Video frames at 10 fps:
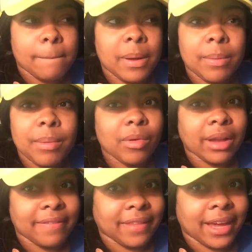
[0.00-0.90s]
But people
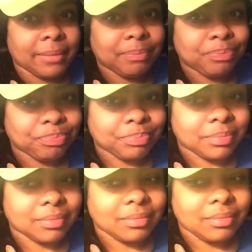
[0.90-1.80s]
love that.
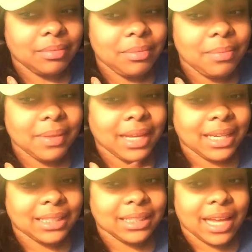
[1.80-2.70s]

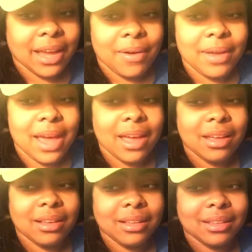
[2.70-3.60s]
And it's like,
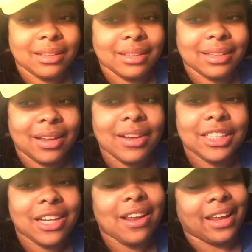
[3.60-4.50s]
okay, long
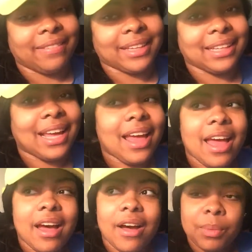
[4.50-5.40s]
as y'all love it.
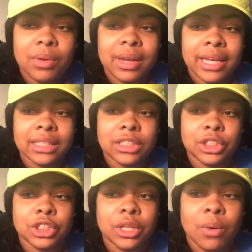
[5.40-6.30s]
People like to
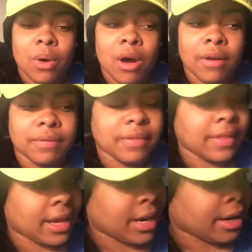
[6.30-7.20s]
show off
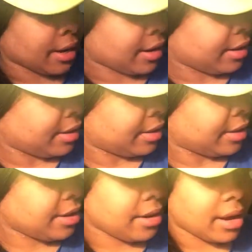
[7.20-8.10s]
their,
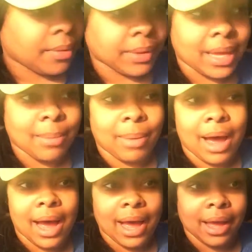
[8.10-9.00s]
you know, what they
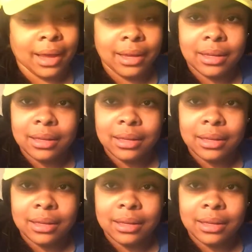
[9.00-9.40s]
buy.